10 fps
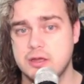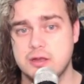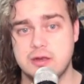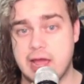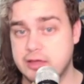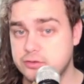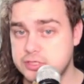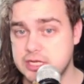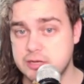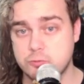Neither
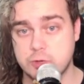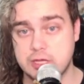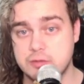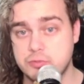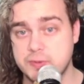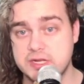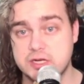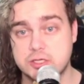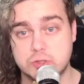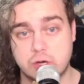team really implemented a
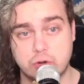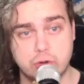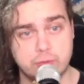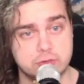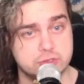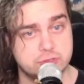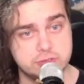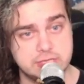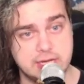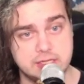stronger approach to their
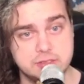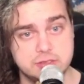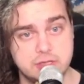styles,